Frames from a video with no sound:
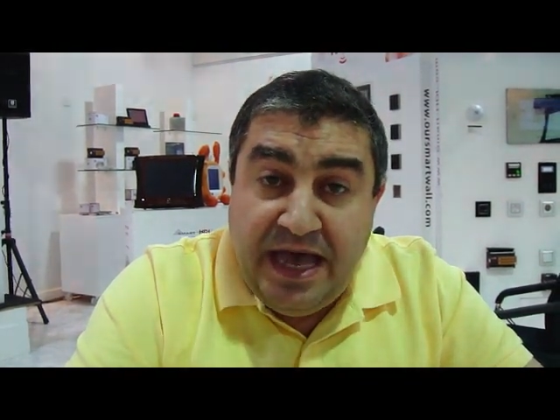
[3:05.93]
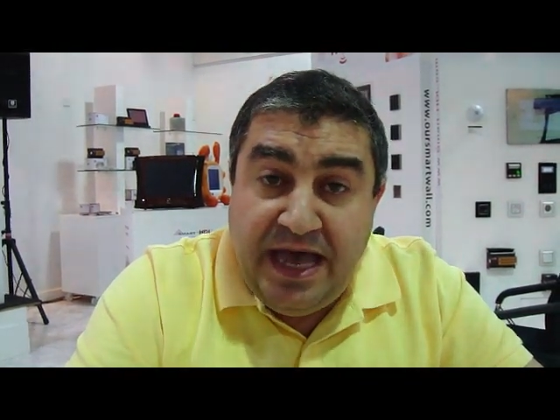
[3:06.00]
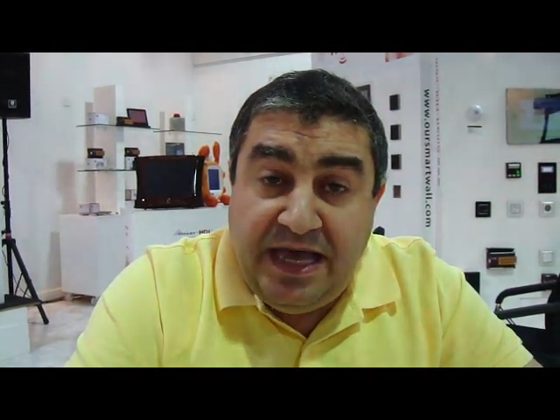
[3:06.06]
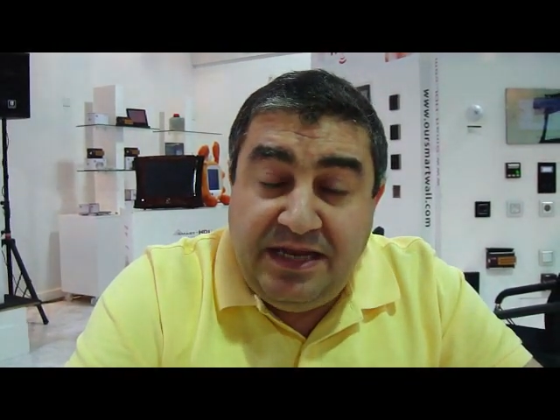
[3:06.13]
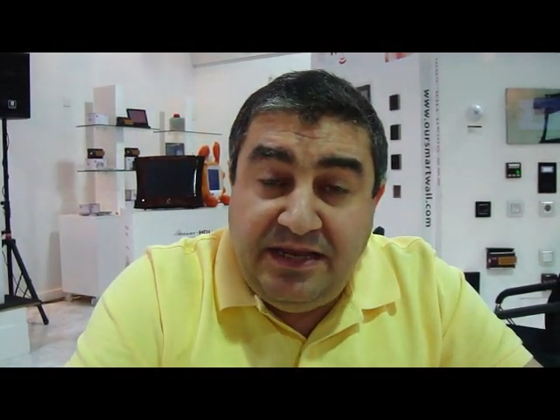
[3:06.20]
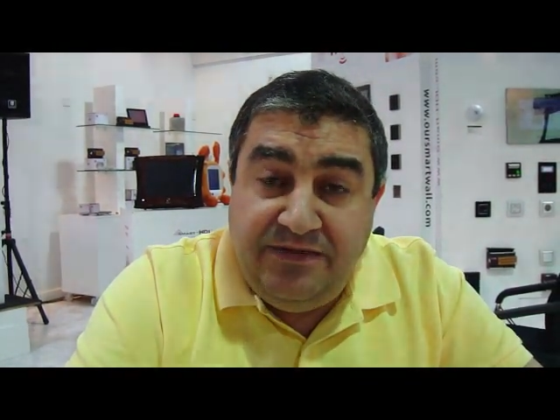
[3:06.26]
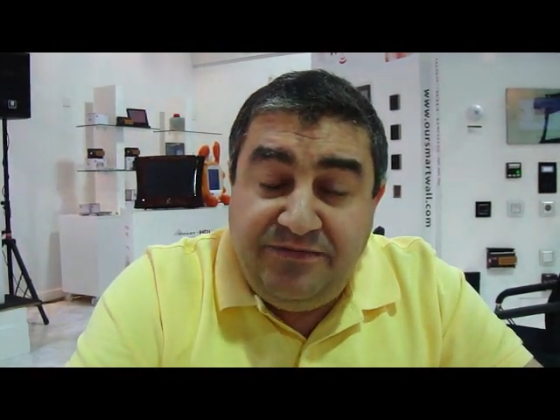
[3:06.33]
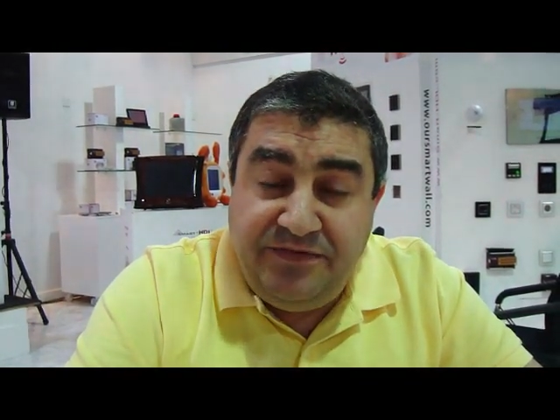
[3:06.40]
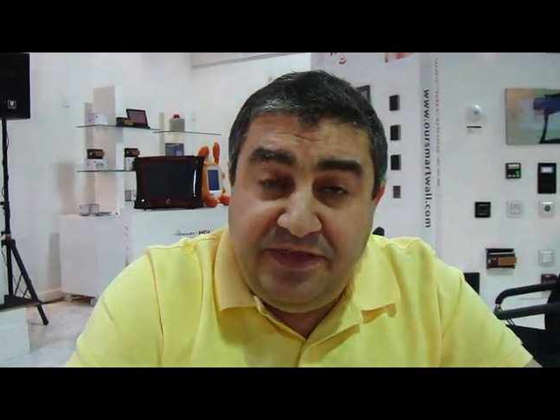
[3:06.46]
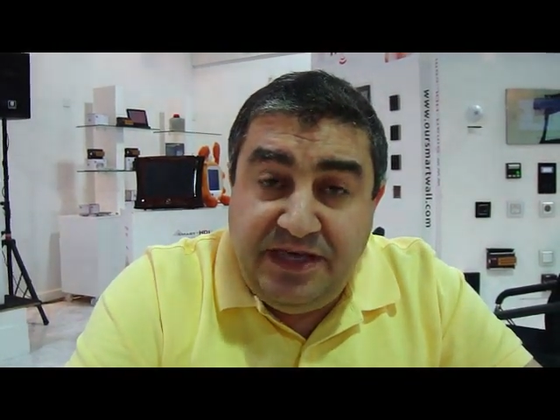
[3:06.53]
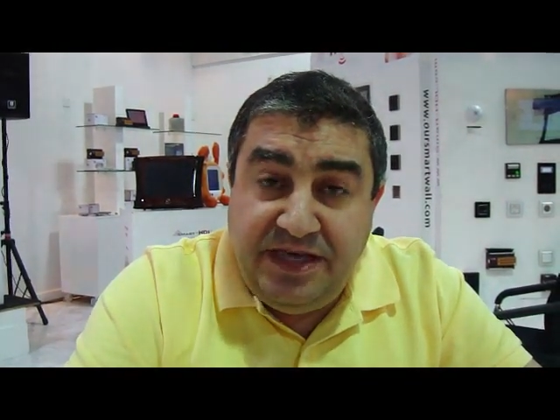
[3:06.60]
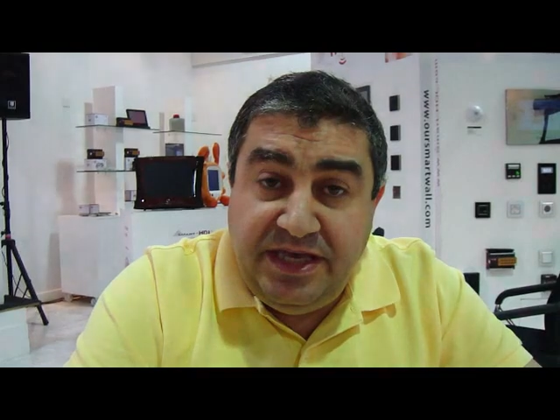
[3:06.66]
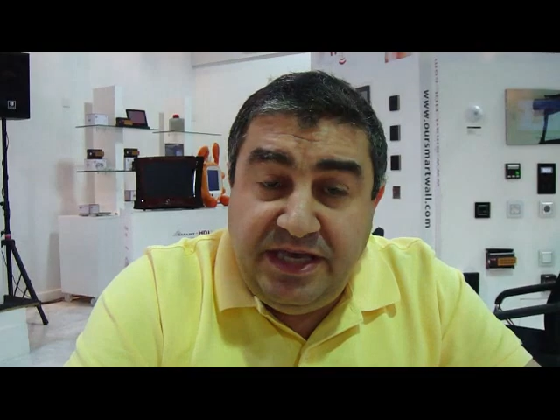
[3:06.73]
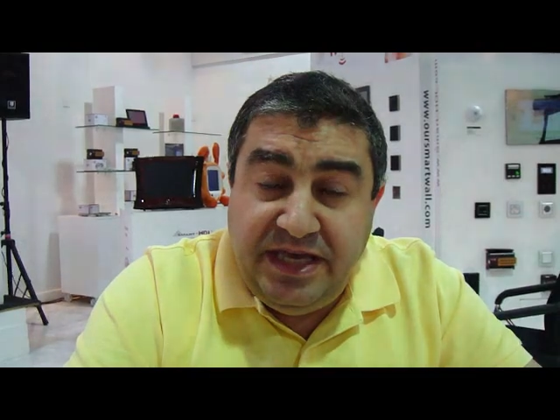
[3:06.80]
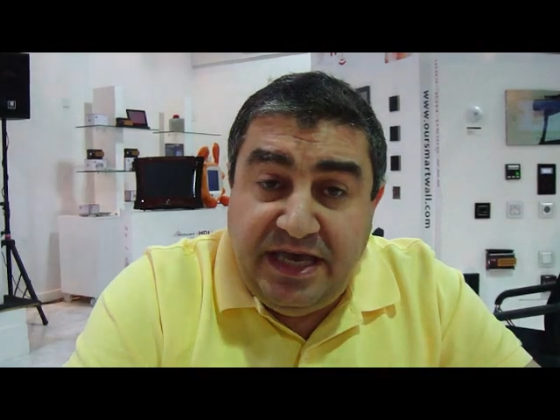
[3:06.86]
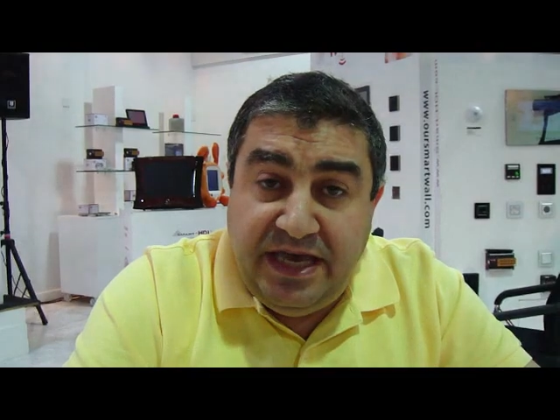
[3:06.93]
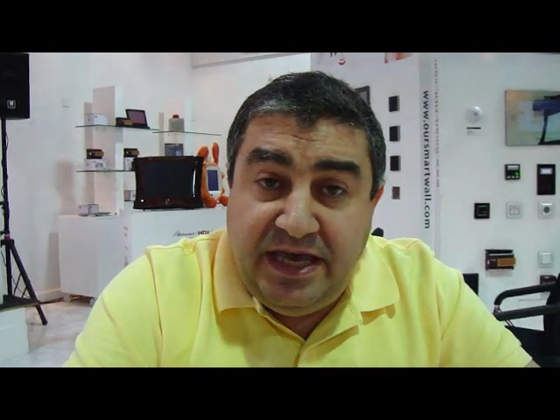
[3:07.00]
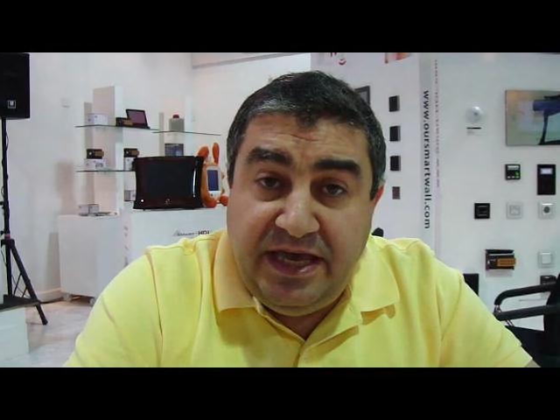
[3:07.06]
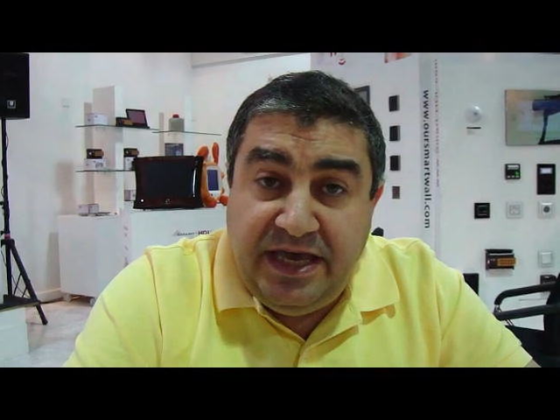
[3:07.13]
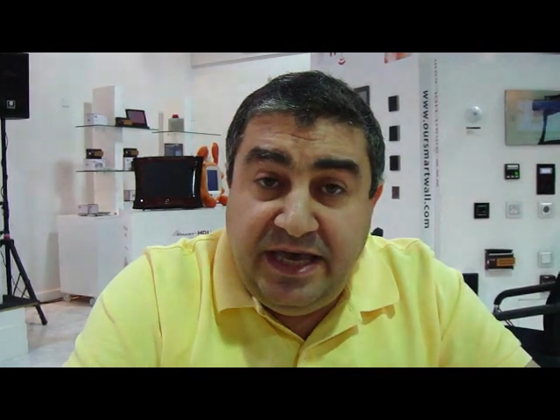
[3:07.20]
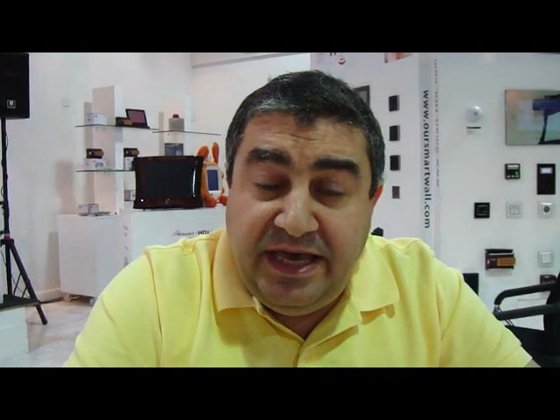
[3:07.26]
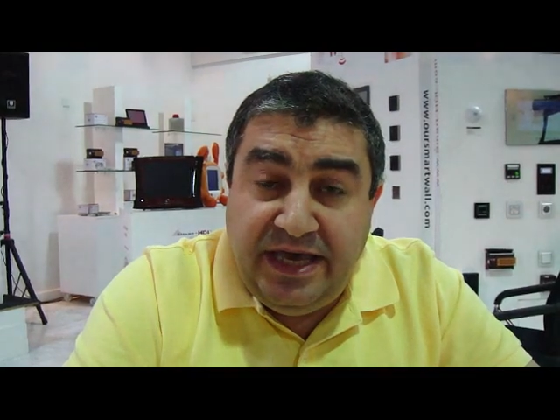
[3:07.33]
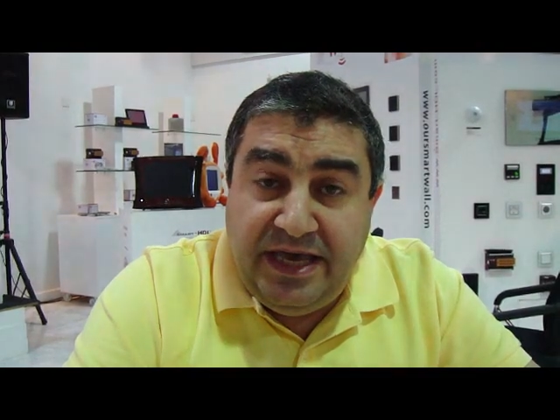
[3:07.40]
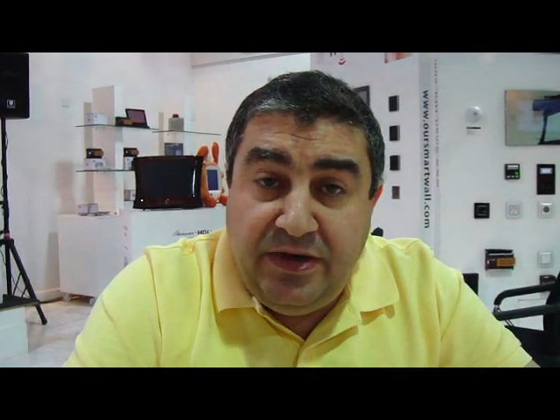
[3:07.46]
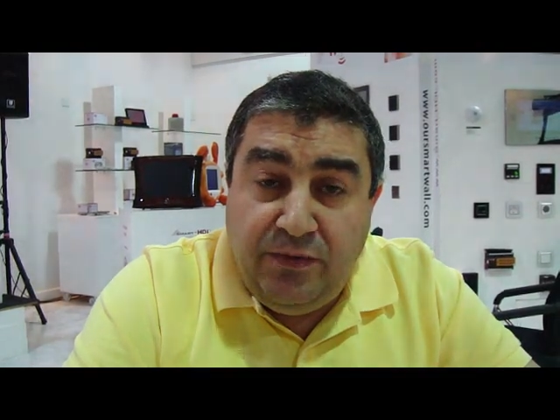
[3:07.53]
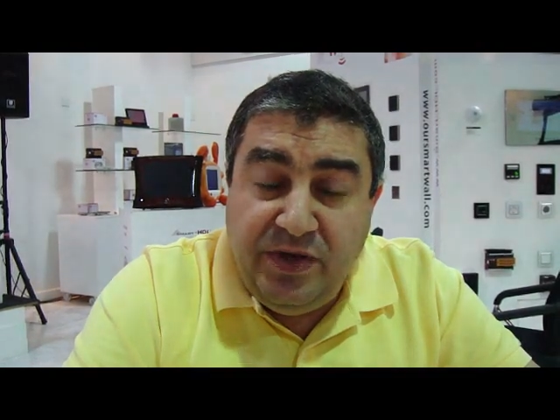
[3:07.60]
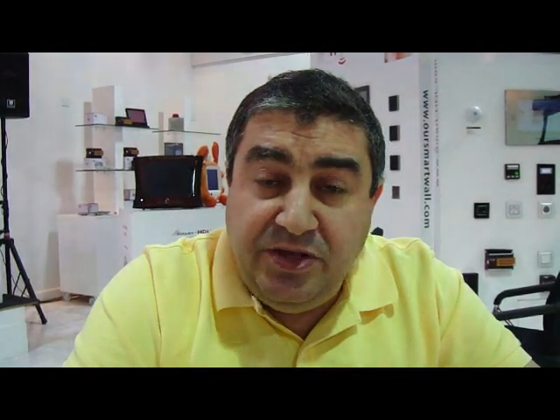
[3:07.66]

and if the uh, uh,